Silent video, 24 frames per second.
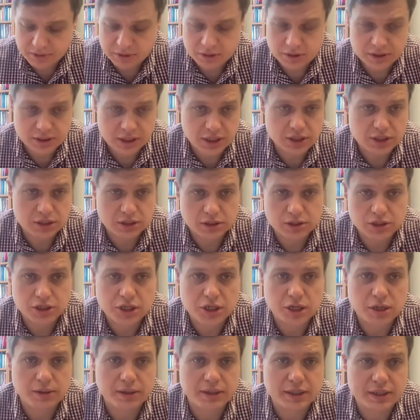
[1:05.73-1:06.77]
So essentially
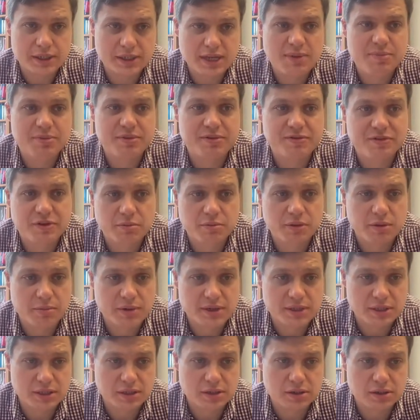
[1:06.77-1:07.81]
generate a sample from the
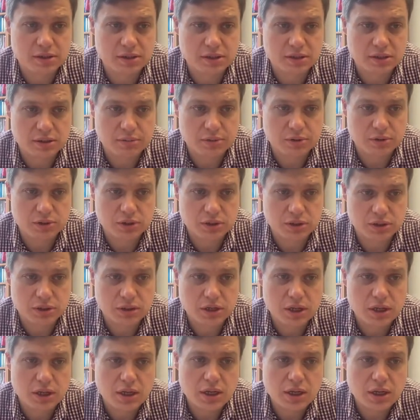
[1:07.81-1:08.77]
posterior distribution.